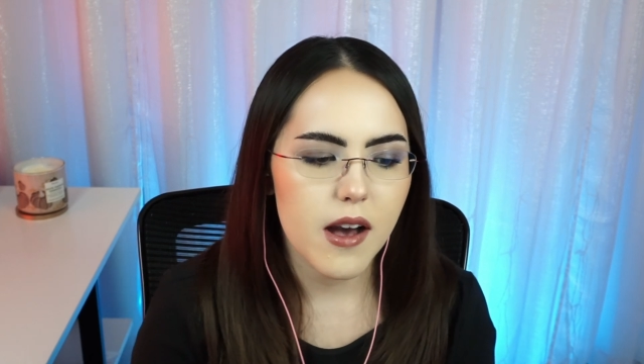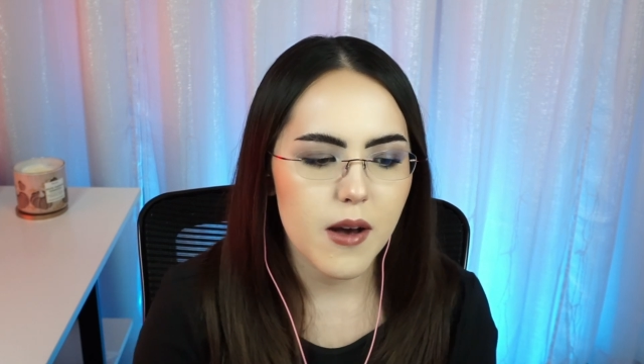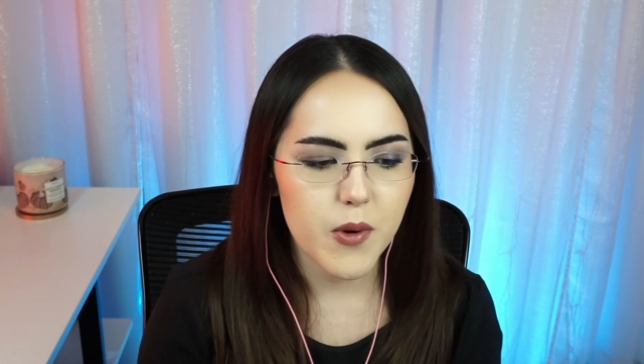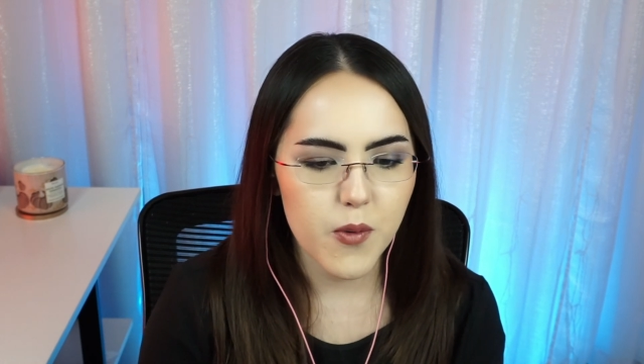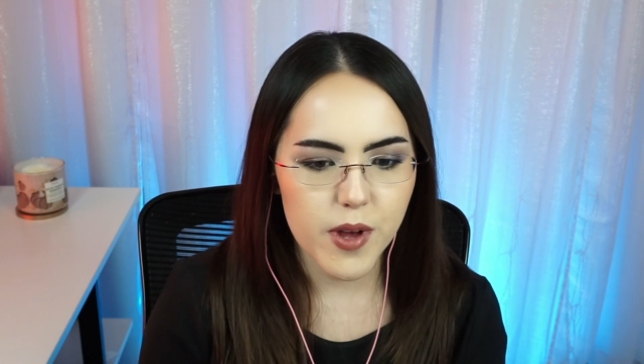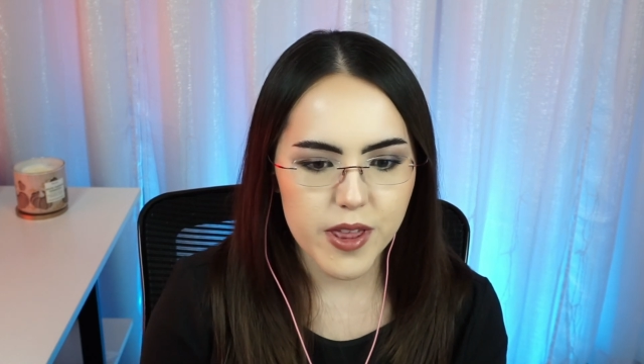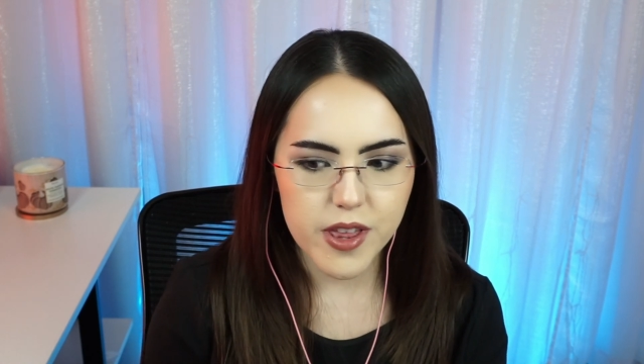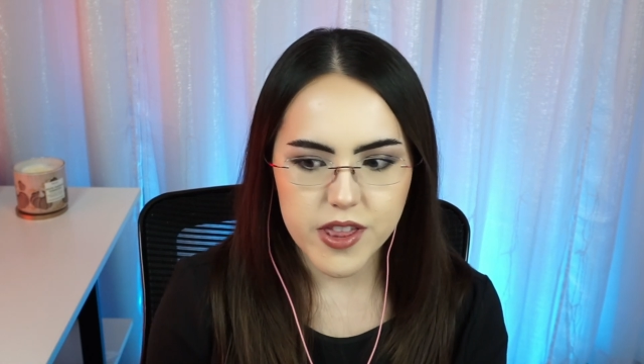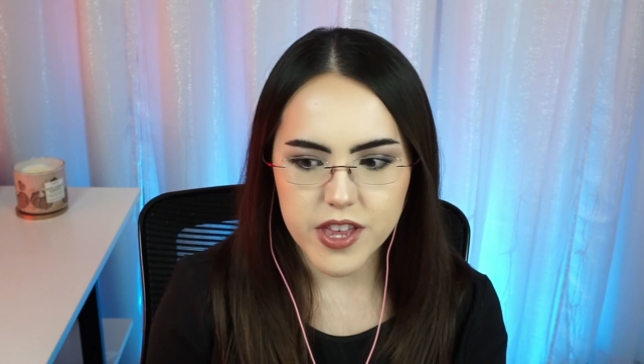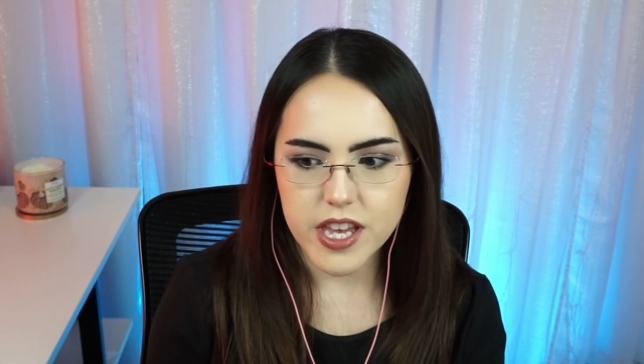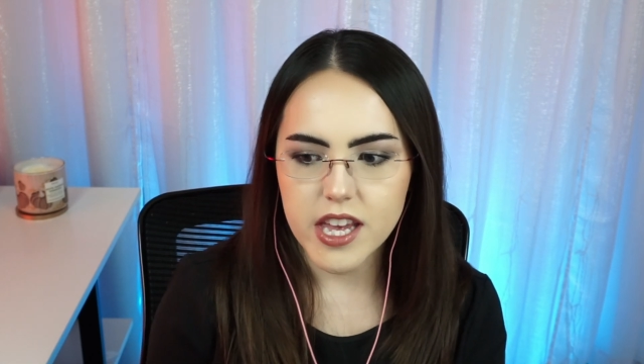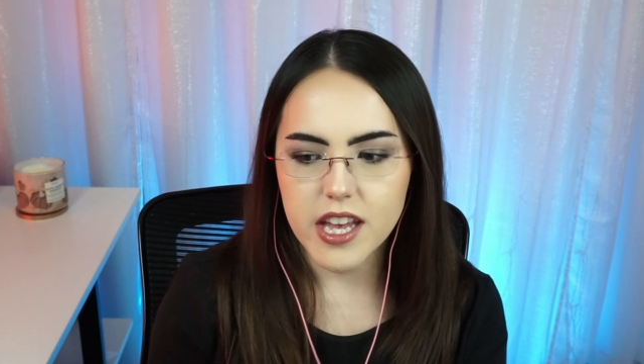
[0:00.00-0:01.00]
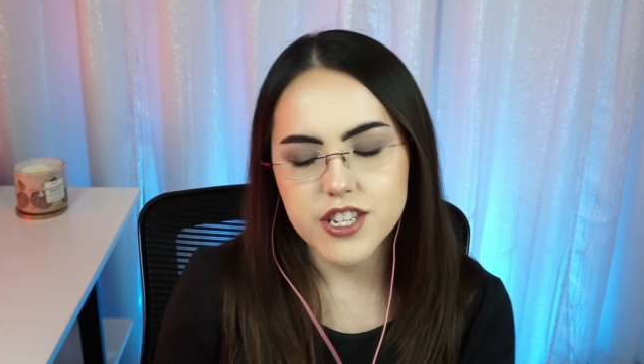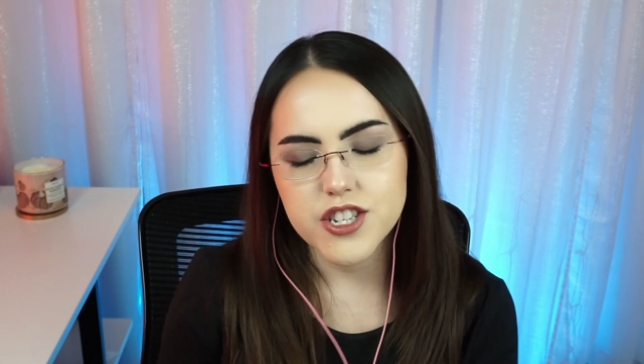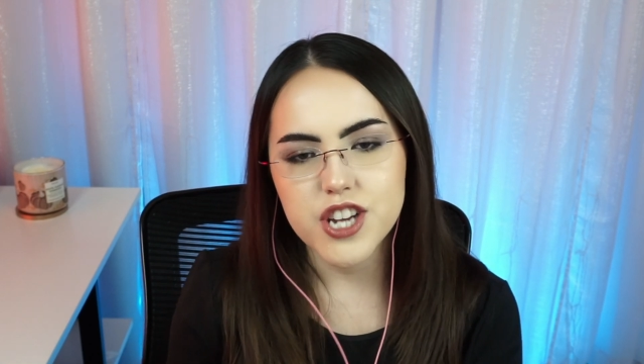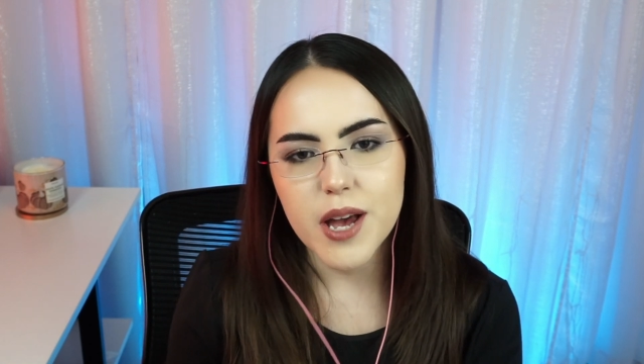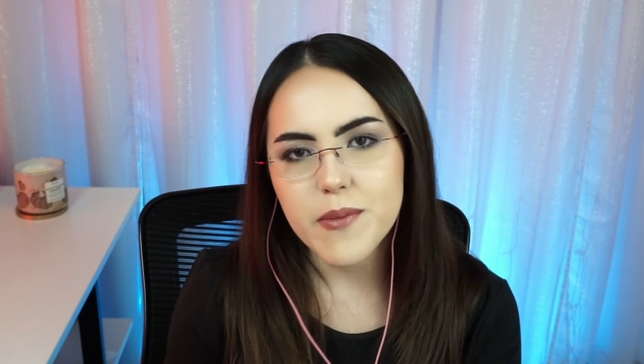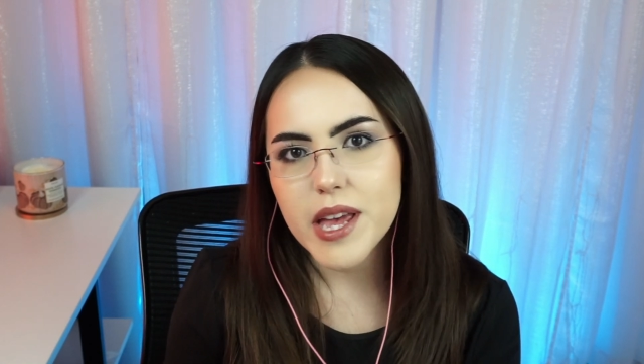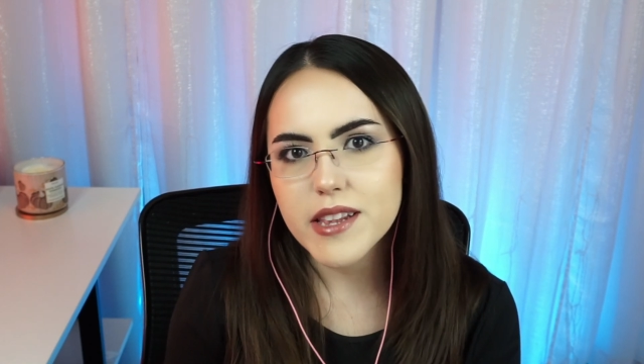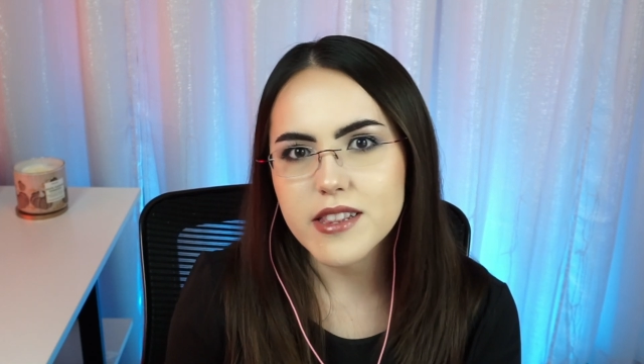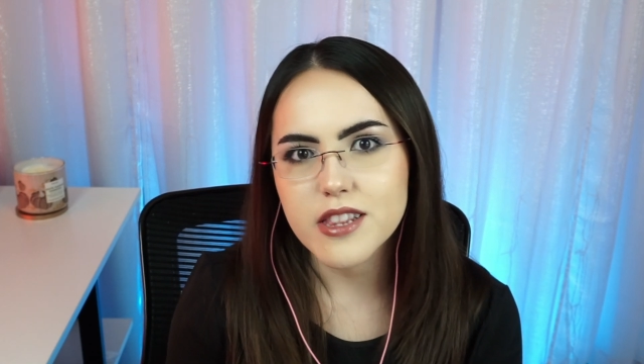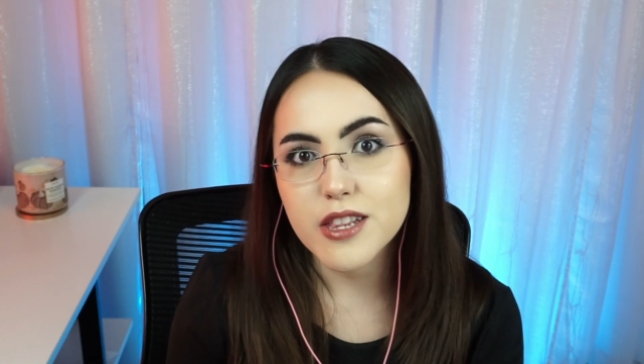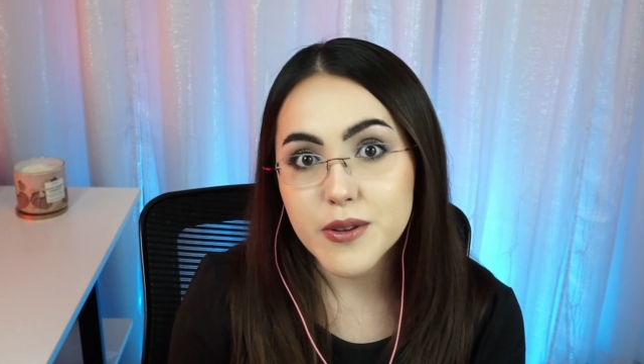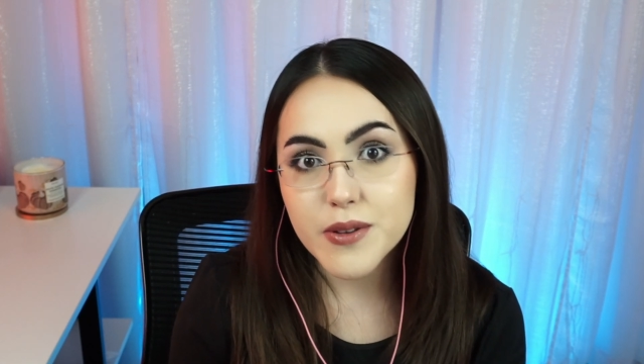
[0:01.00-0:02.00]
with the Jeb
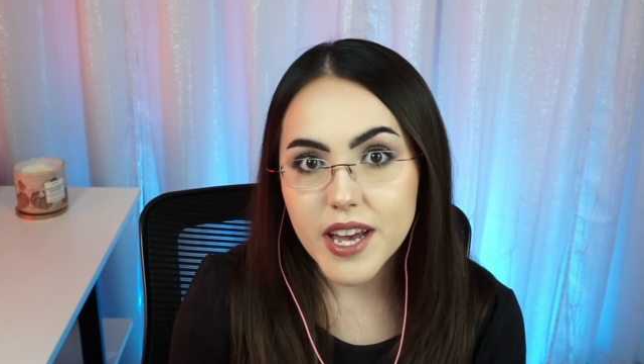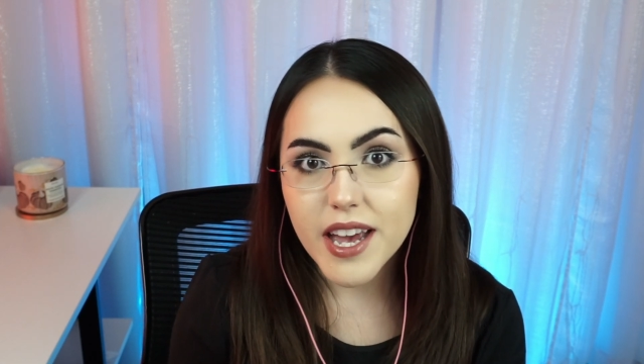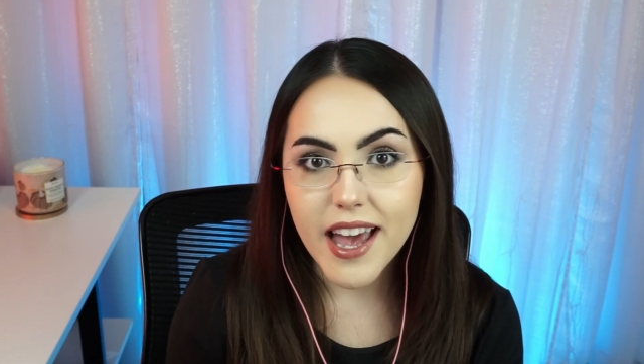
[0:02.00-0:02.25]
and Luna